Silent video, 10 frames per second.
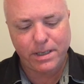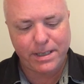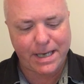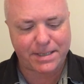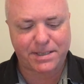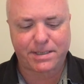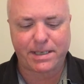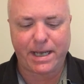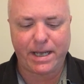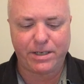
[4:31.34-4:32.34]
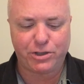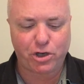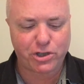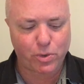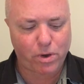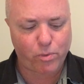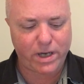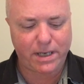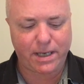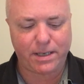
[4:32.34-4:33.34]
Yes, and Joshua
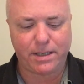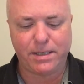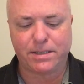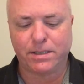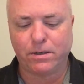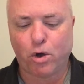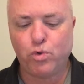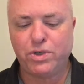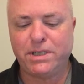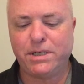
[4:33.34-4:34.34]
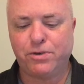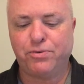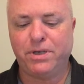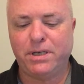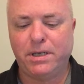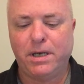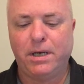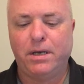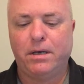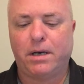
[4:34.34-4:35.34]
Whitehead is an OG Cree.
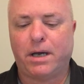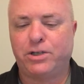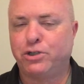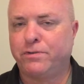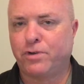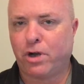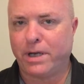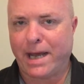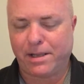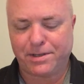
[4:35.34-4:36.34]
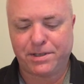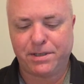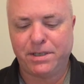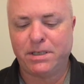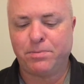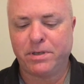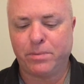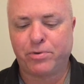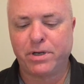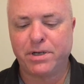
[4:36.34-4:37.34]
I should have got Alex to teach me
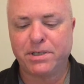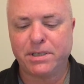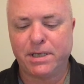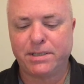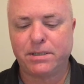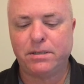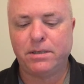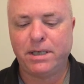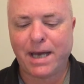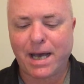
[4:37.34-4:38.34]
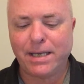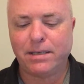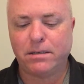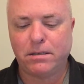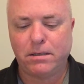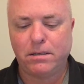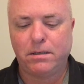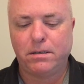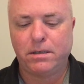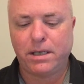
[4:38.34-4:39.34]
the pronunciation.
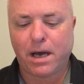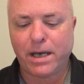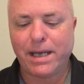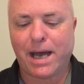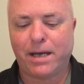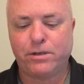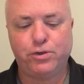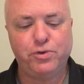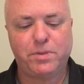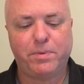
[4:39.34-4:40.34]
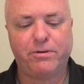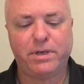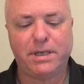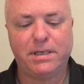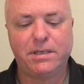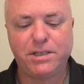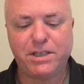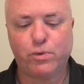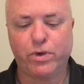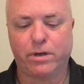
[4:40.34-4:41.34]
Nihaya Two-Spirit
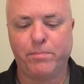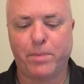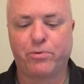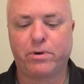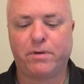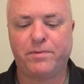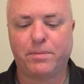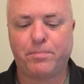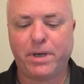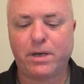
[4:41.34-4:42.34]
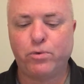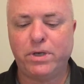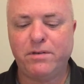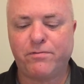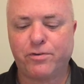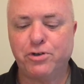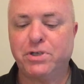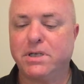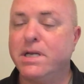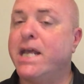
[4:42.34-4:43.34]
Indigiqueer, member of the Pegui
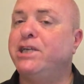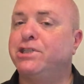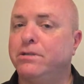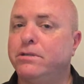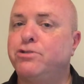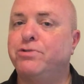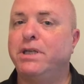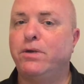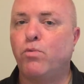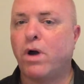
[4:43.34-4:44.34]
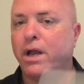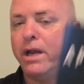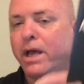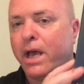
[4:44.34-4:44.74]
First Nation Treaty 1.